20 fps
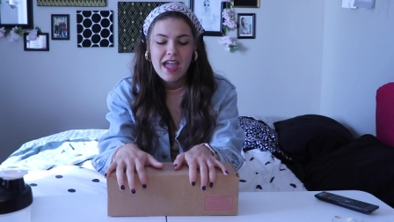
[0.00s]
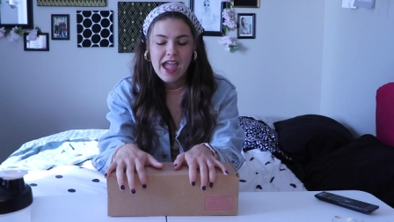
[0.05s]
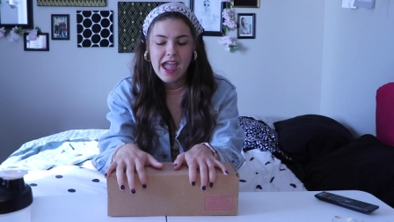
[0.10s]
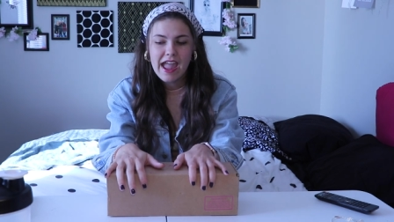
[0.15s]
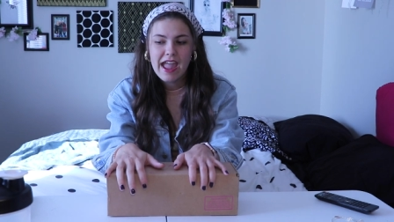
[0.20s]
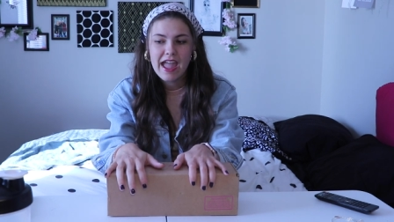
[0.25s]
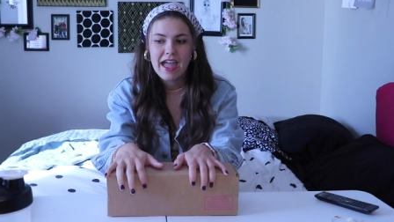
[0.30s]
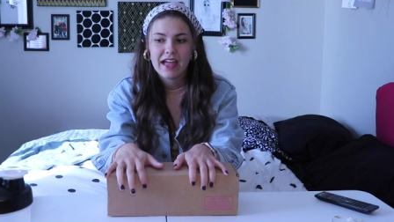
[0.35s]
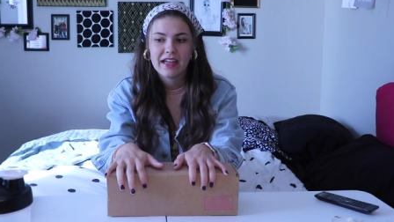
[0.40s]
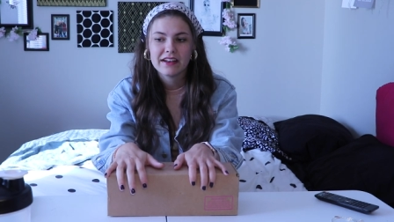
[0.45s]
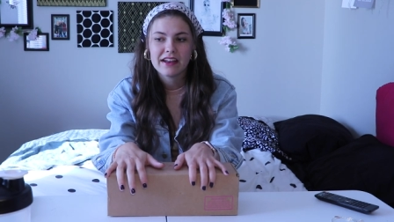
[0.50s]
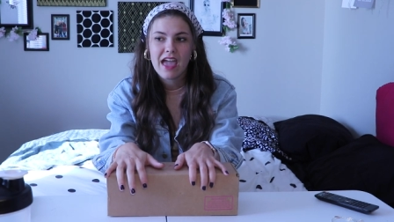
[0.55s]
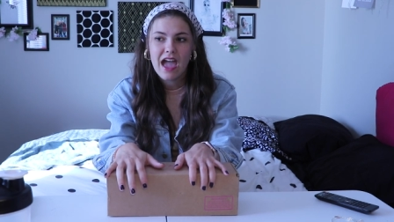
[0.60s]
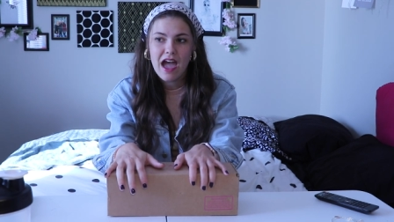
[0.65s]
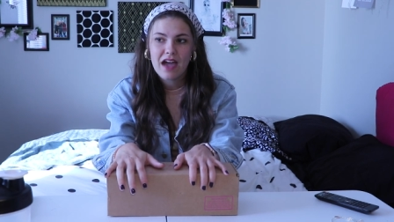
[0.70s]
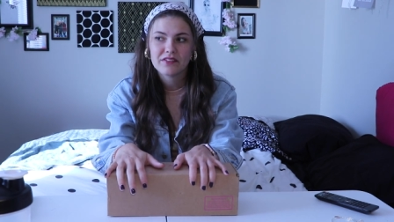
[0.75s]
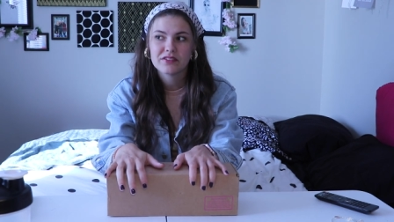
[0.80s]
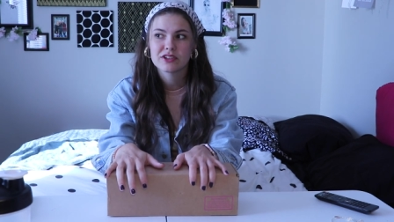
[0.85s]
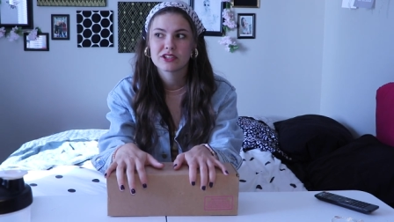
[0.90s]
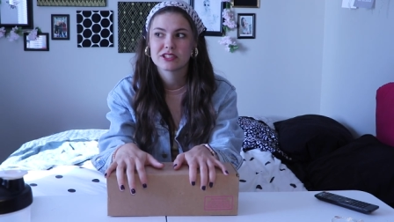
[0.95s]
And
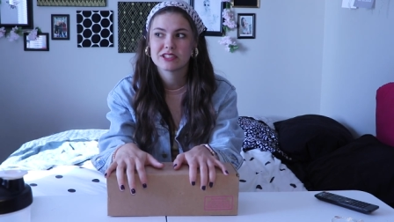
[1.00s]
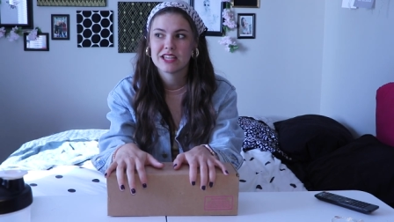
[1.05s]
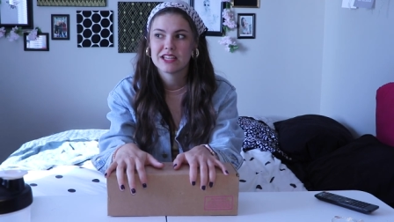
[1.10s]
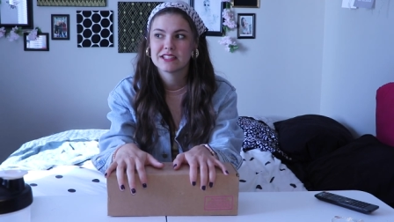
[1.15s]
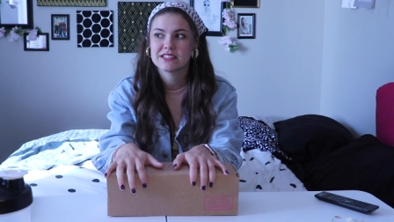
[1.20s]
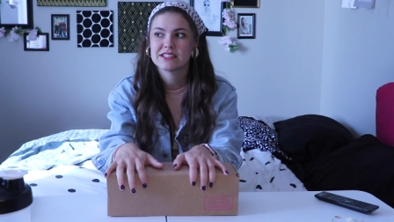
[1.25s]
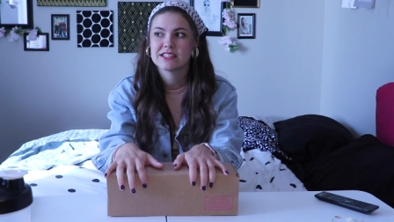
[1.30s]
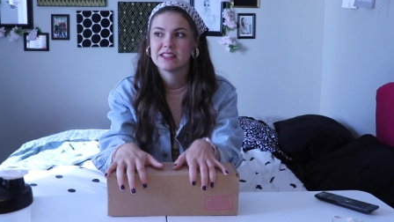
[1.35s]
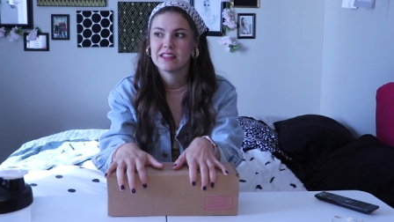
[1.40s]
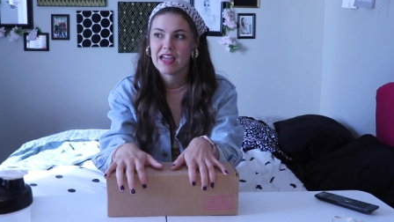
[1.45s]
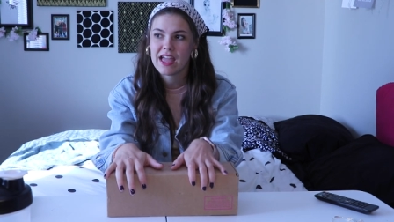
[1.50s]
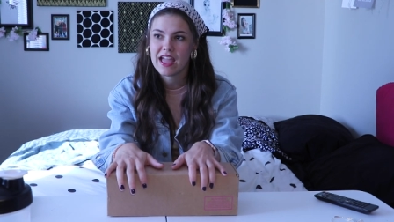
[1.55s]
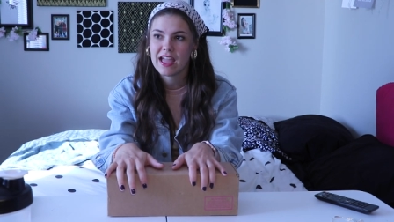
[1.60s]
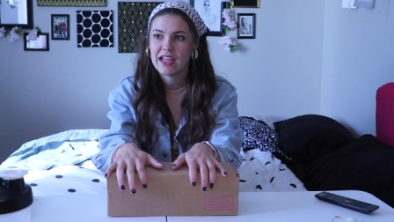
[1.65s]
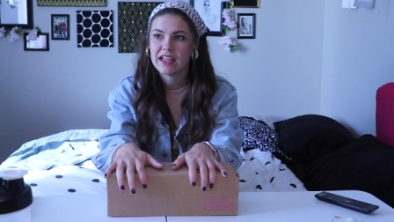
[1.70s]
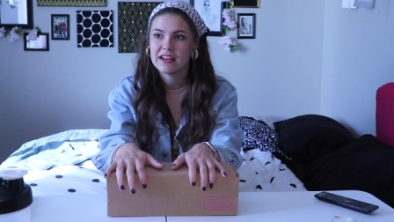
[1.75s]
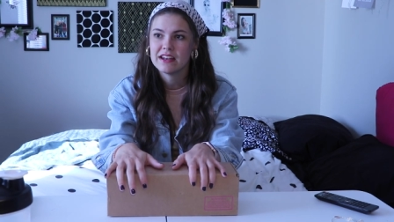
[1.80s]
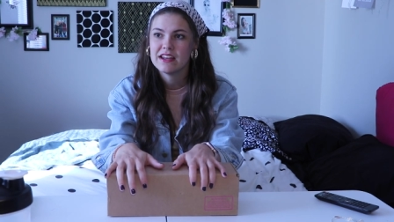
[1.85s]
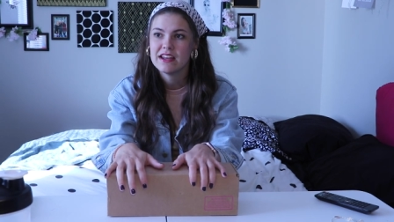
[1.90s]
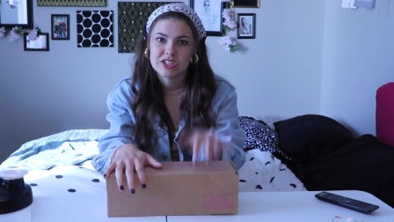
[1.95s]
ever since
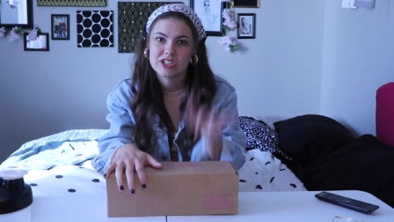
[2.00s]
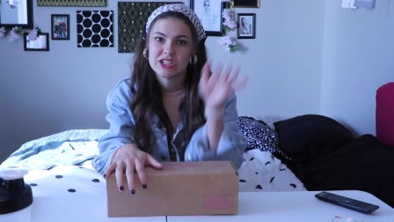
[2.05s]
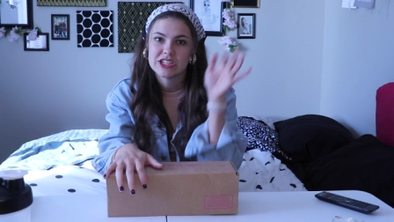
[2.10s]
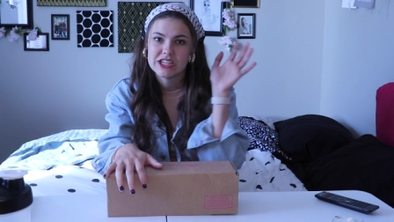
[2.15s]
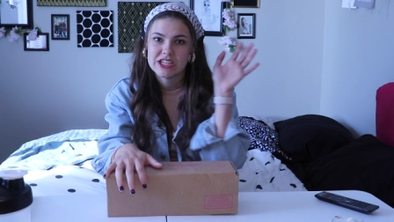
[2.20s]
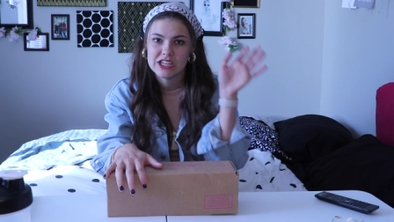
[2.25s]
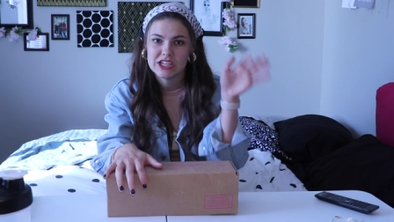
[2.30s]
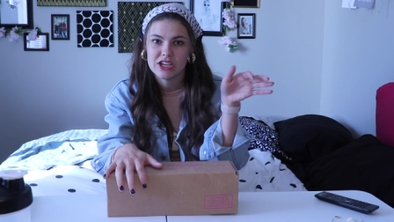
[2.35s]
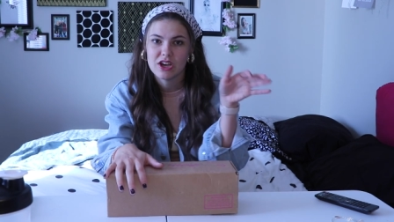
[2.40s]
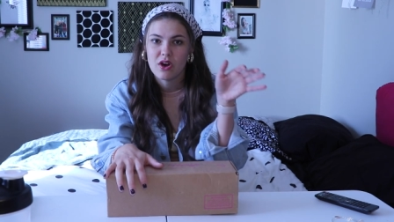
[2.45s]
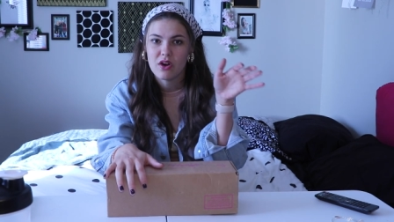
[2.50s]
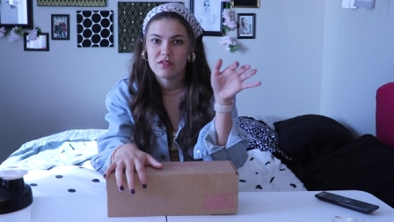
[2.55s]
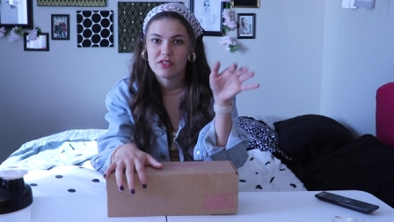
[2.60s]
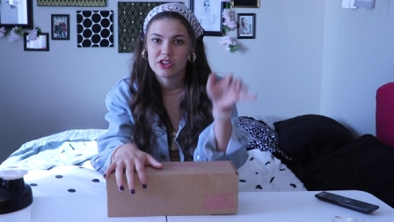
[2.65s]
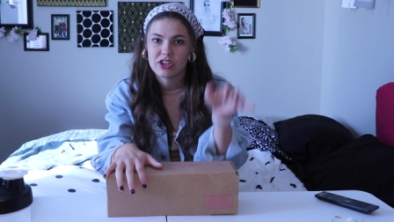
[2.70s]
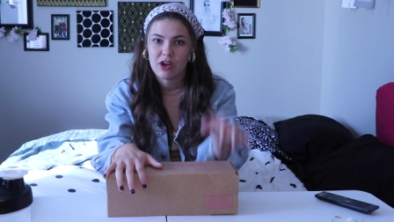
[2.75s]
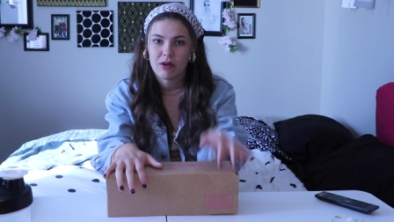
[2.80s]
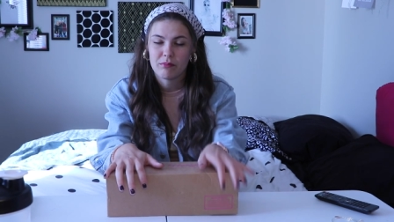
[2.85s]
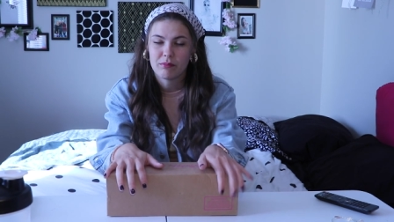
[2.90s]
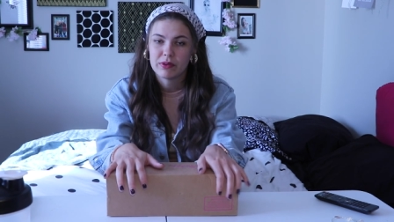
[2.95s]
then, the CEO of
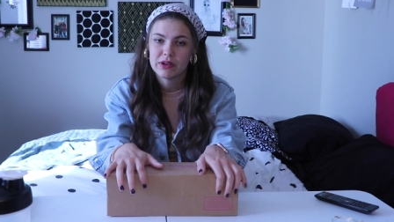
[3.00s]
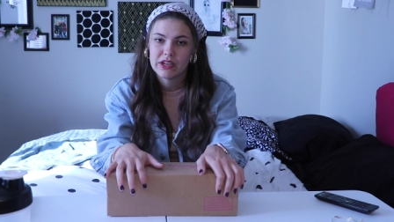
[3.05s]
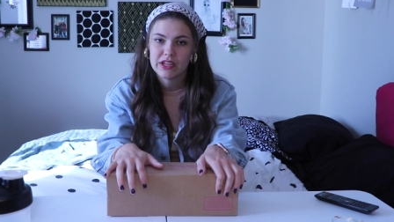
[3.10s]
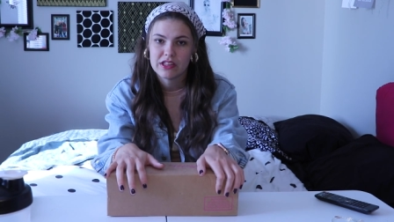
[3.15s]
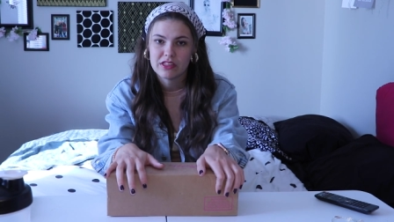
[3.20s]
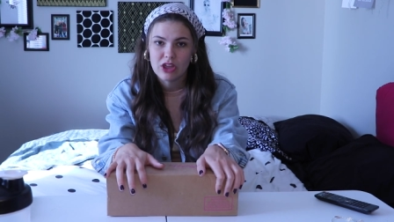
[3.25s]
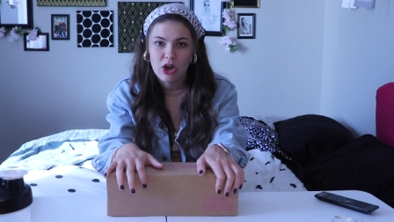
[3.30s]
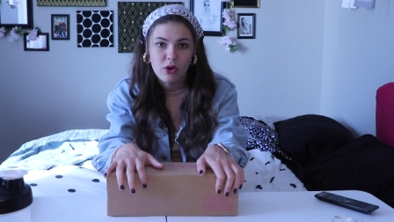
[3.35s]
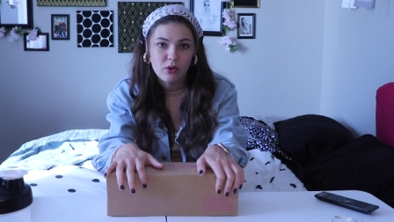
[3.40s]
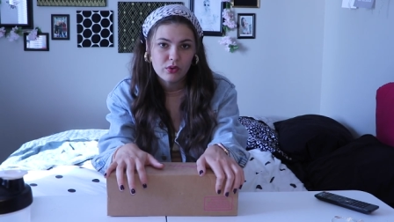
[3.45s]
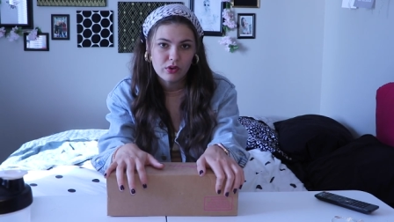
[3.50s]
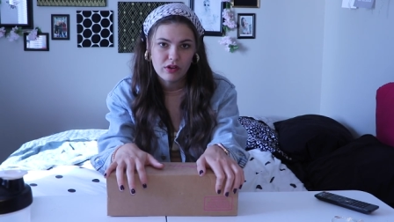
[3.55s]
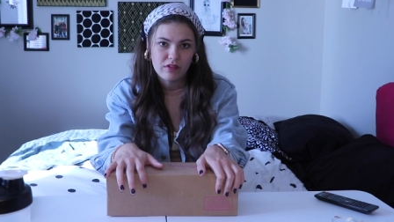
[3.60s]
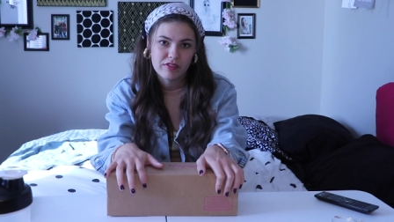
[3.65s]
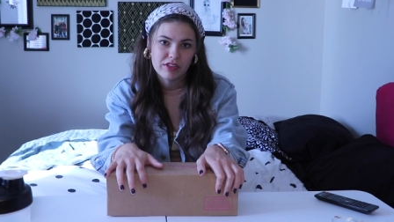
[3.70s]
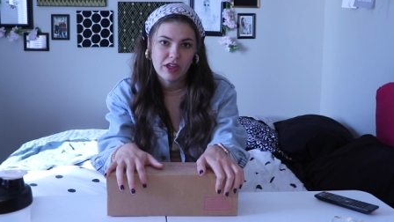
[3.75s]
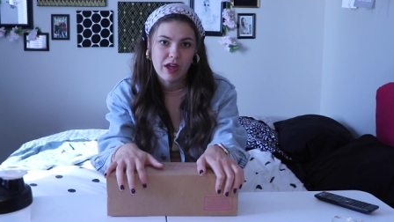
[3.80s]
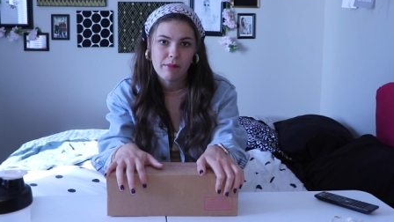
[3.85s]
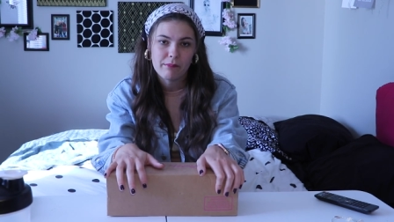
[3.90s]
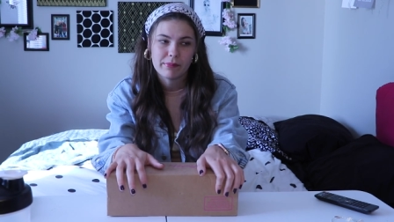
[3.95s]
the company, the owner
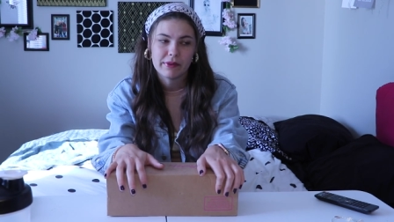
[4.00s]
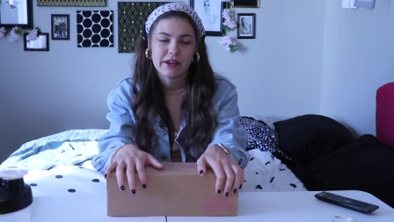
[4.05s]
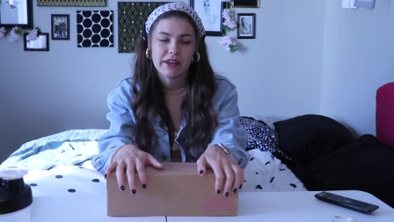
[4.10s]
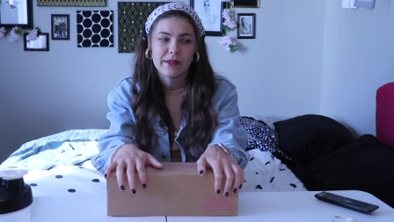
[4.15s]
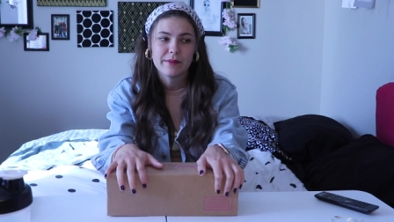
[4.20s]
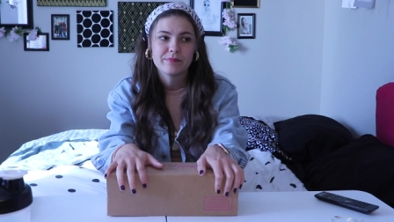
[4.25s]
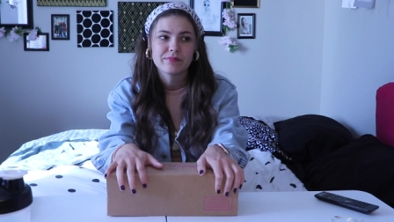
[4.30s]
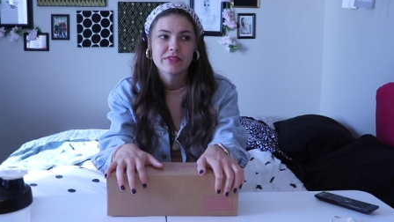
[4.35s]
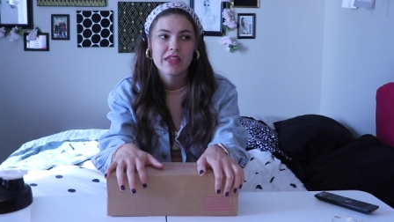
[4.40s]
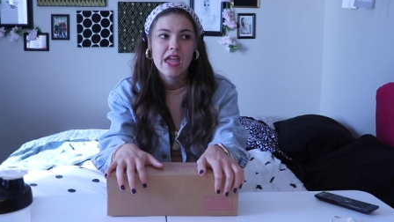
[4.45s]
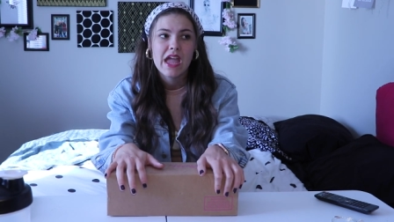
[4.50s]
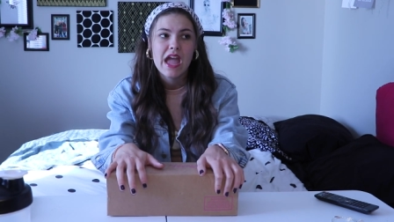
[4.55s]
of the company,